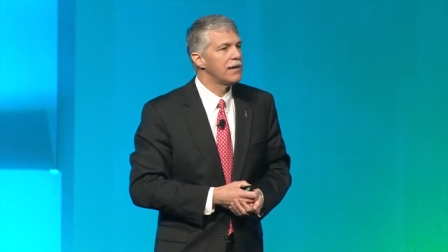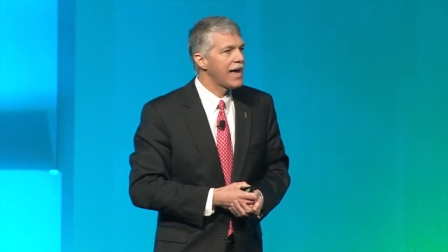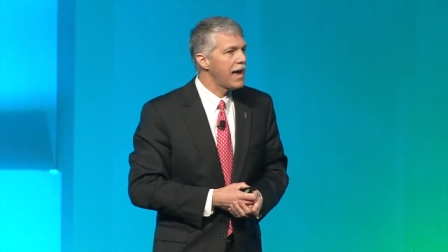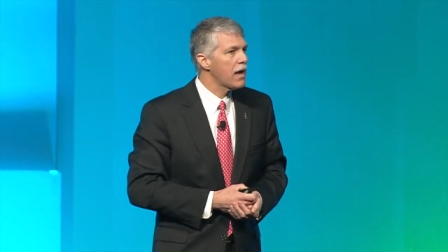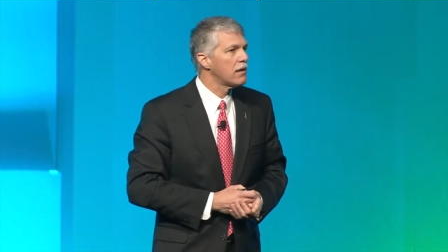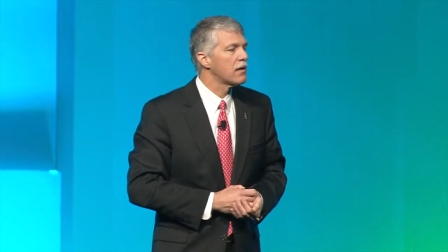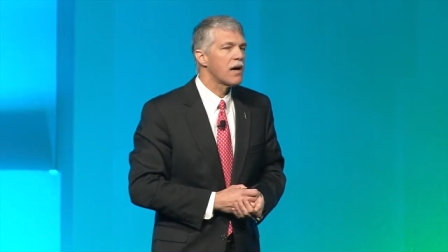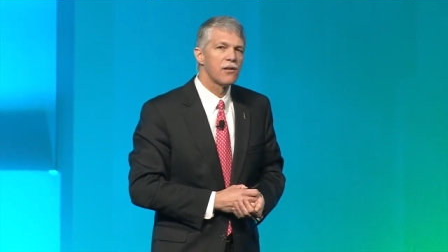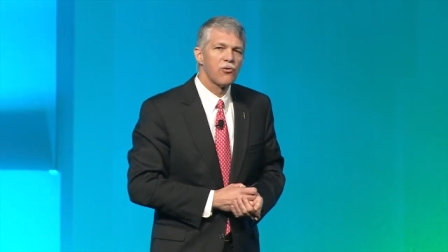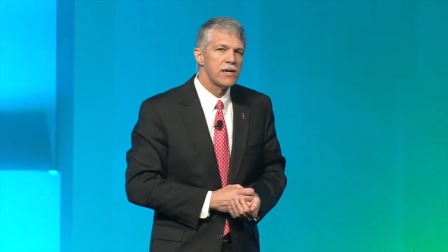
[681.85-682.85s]
And
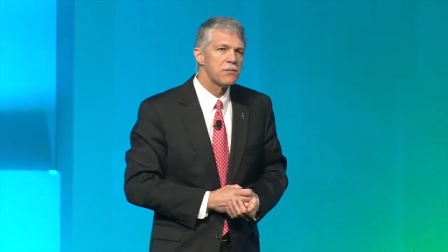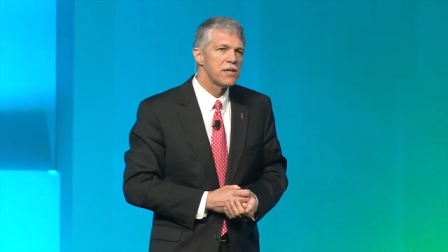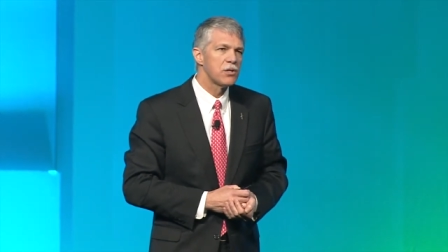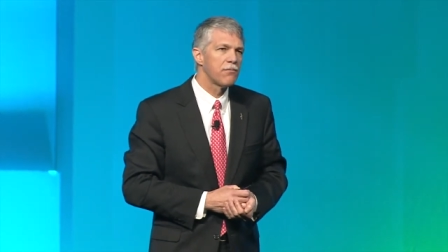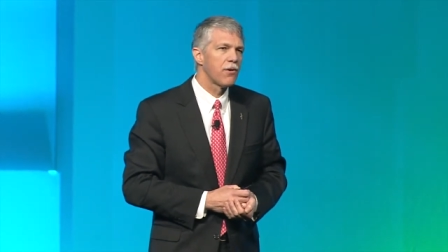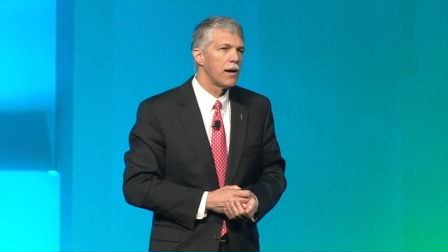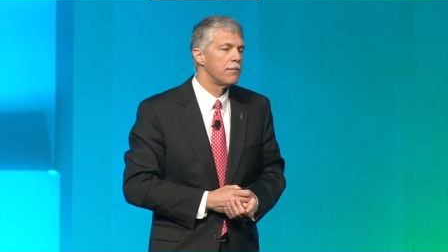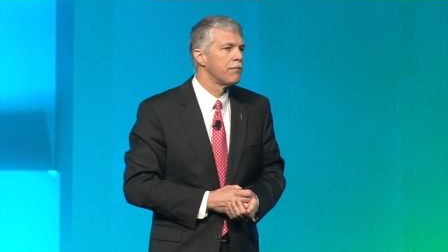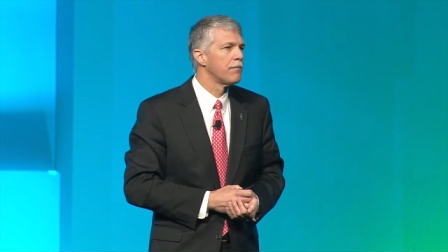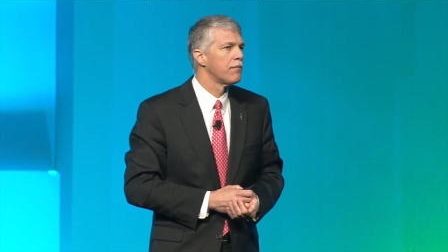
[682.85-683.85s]
on the transmission front,
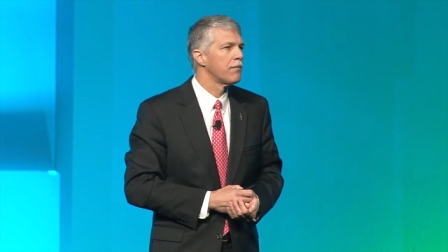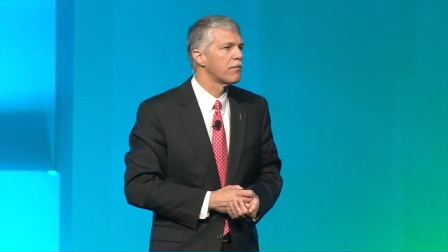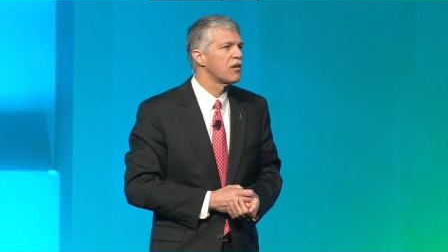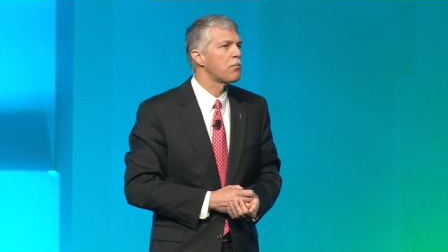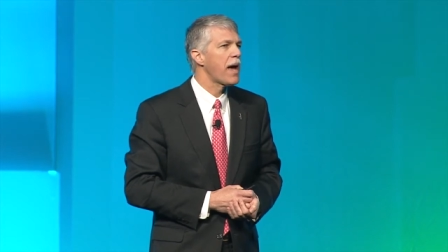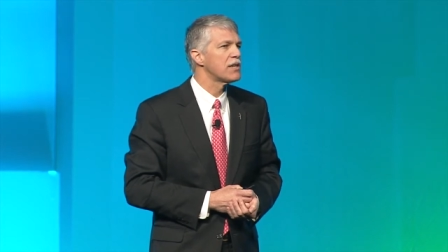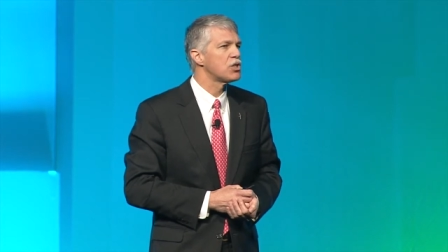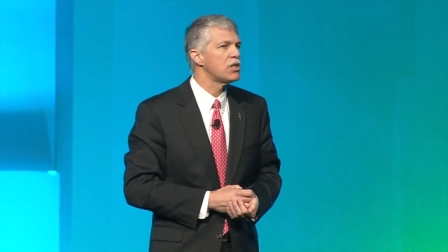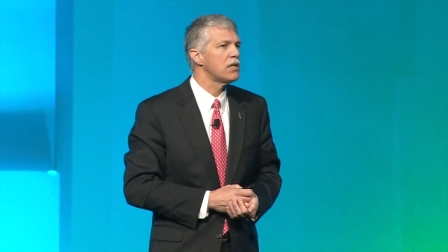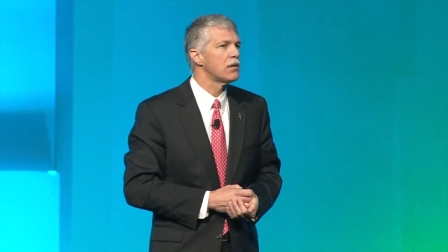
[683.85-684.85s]
this
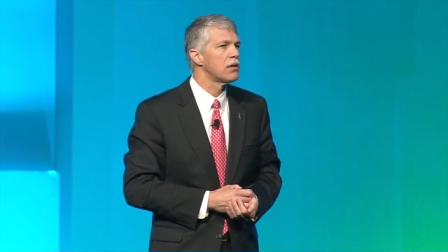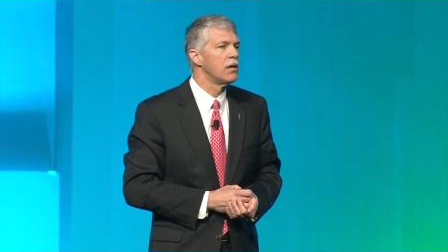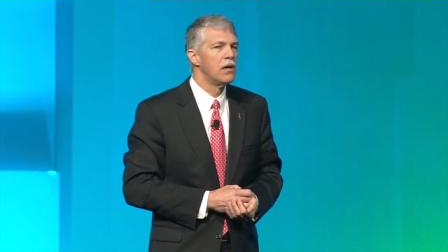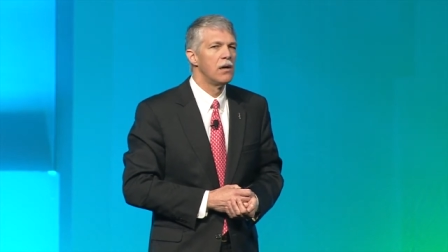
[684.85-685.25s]
past year,